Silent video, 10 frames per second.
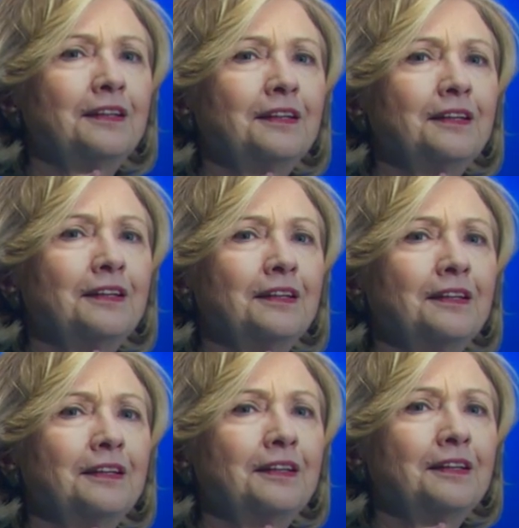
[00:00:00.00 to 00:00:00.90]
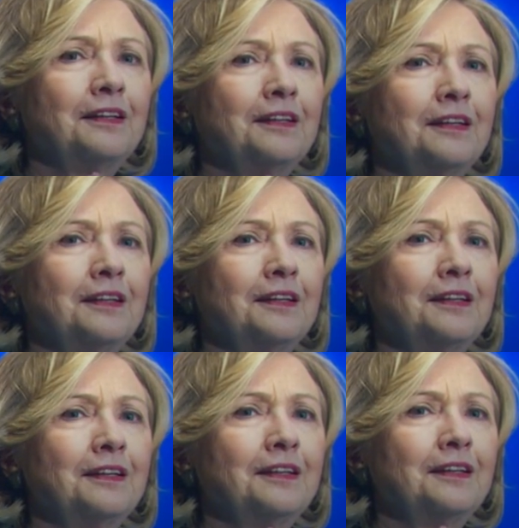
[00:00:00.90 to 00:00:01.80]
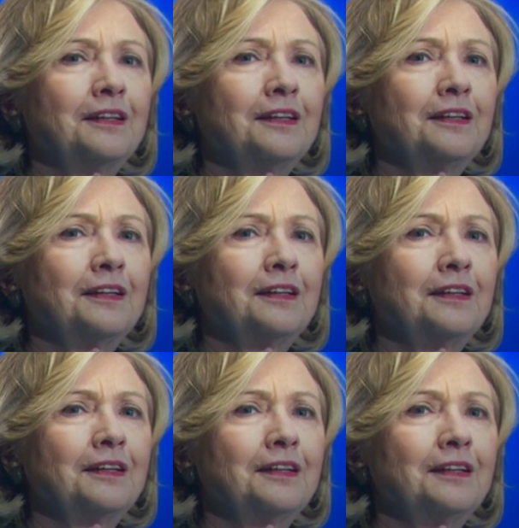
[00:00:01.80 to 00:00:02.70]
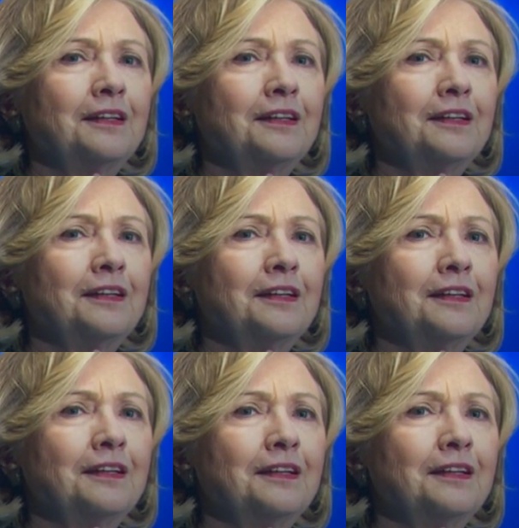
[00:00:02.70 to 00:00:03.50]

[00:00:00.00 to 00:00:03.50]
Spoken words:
(silent)